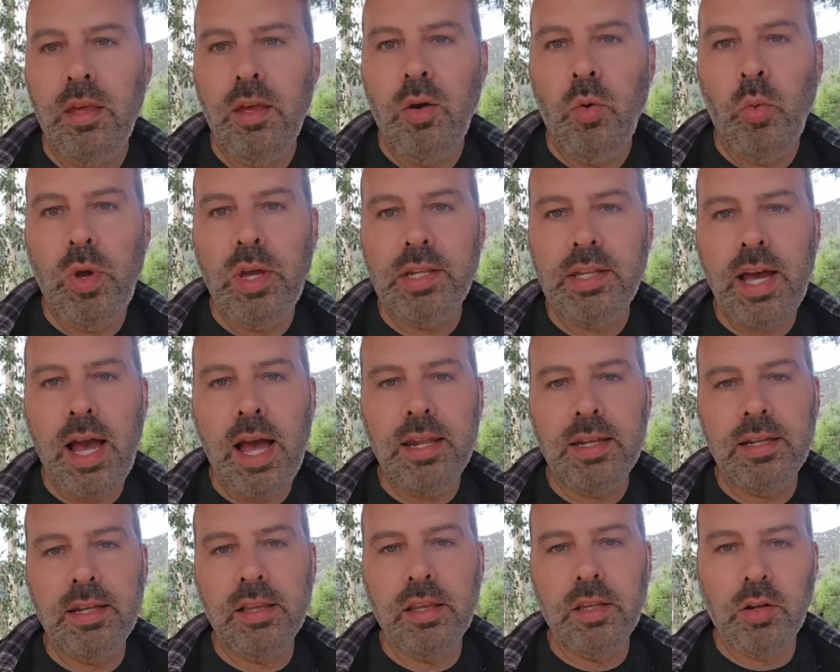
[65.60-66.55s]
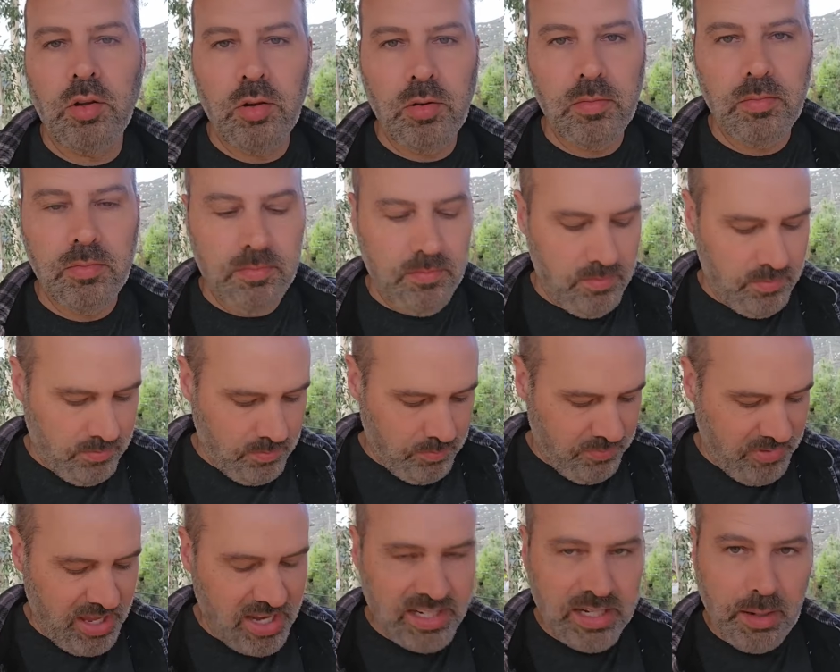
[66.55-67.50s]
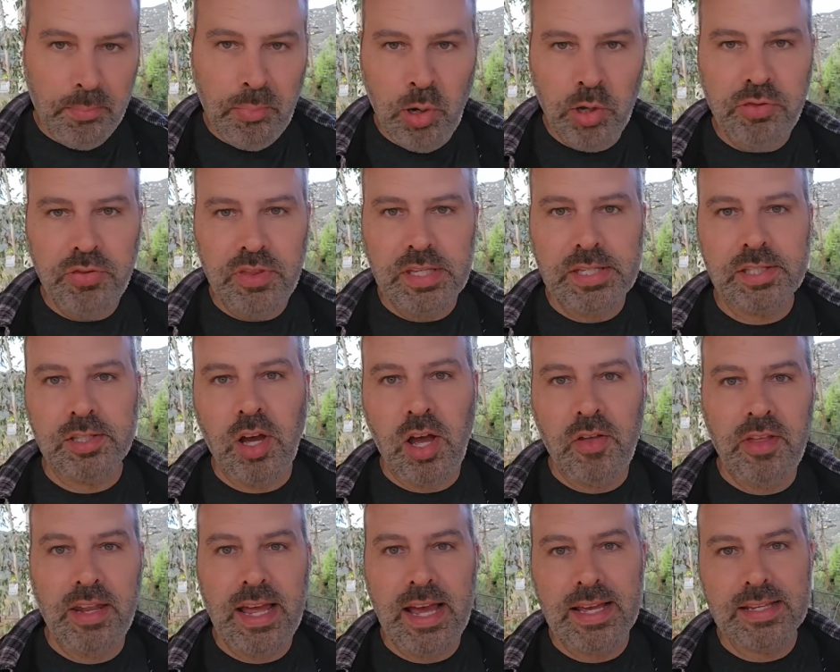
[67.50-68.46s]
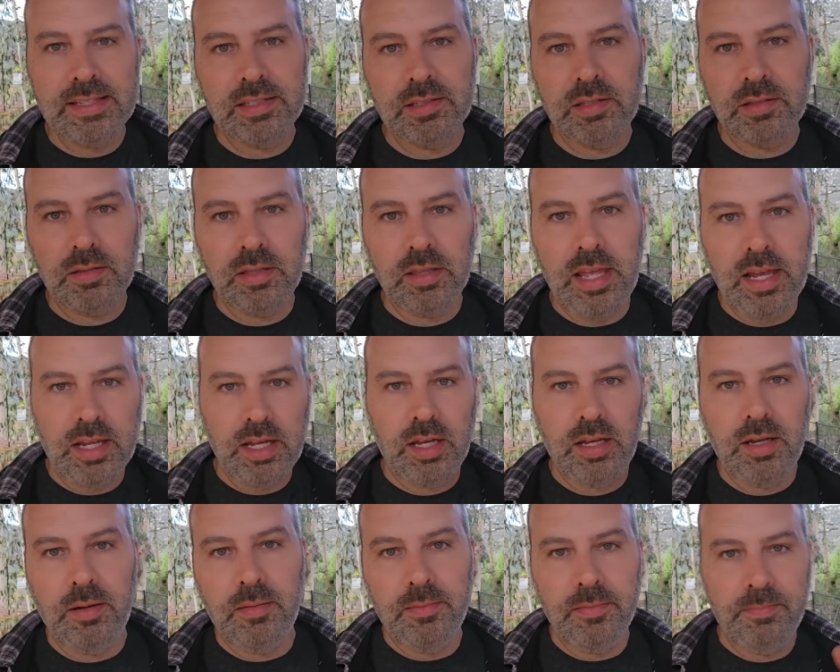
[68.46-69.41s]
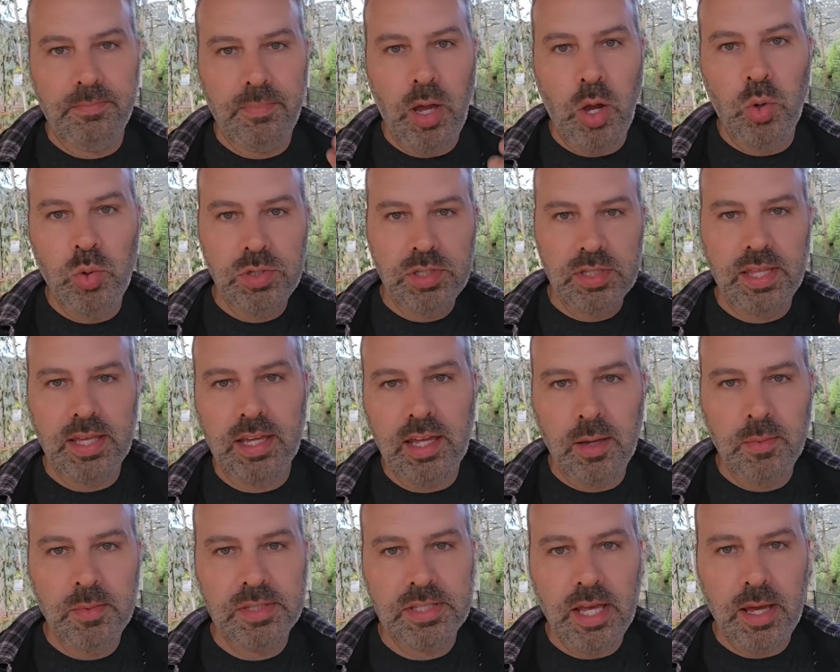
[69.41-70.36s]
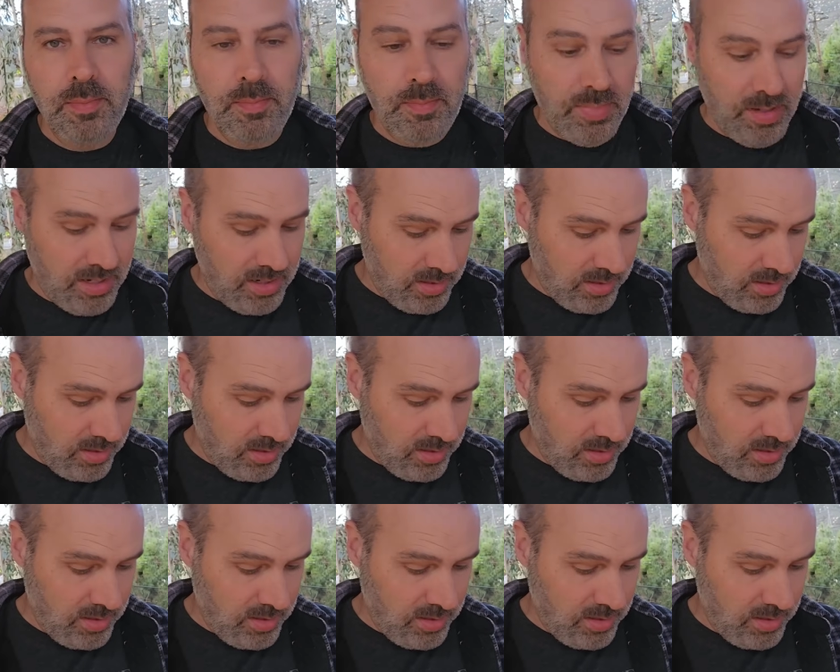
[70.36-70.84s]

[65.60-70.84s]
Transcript: We had gotten a little thing to put this on that has like a post that comes up, but